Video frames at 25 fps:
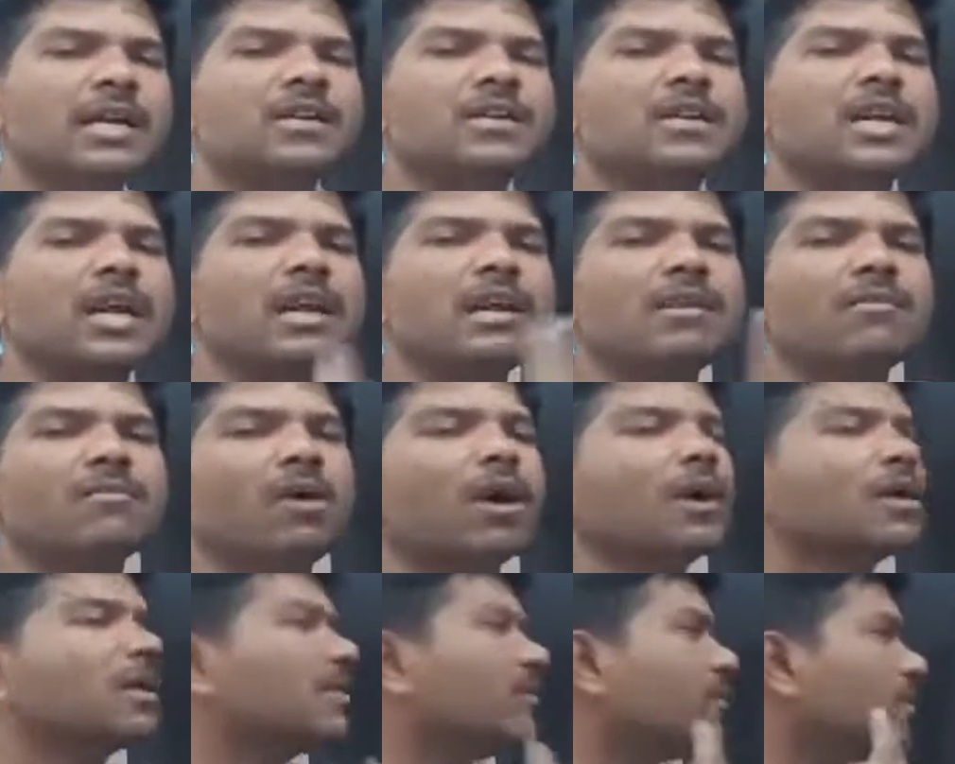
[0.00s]
tell
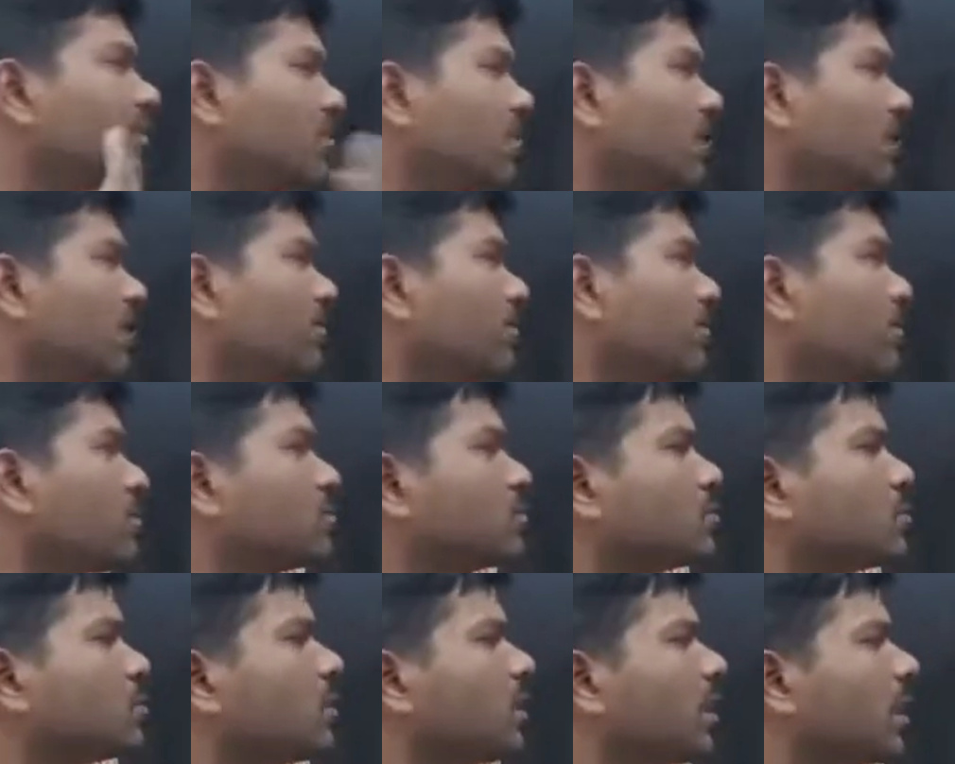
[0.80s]
whatever they
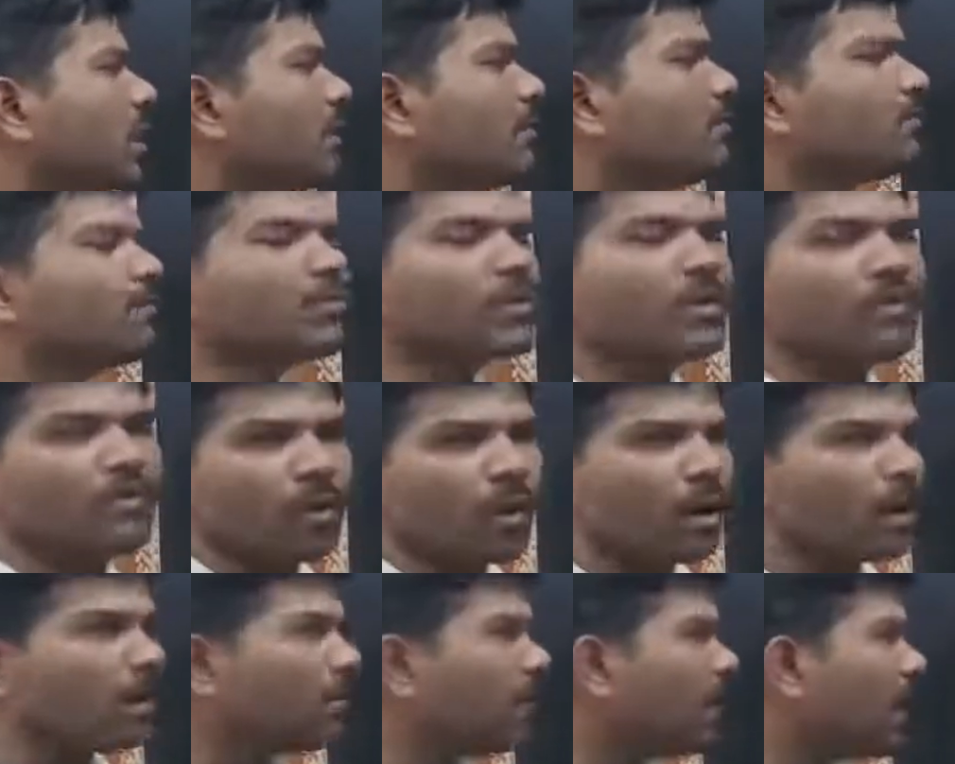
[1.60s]
refuse to the
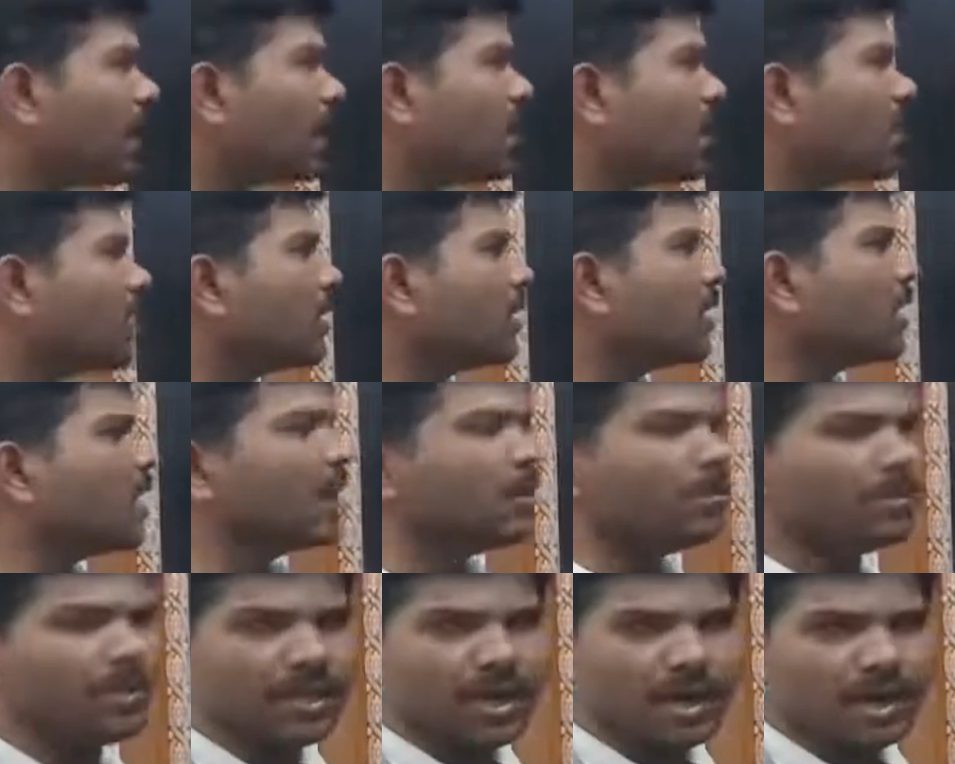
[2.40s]
World Bank or
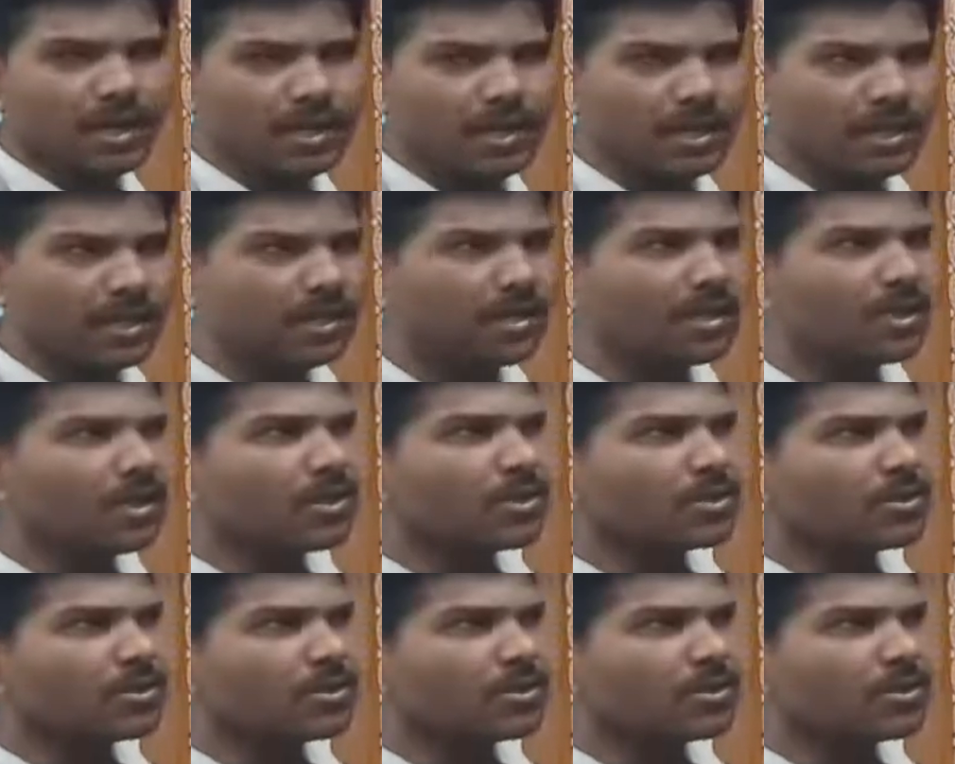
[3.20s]
IBRD.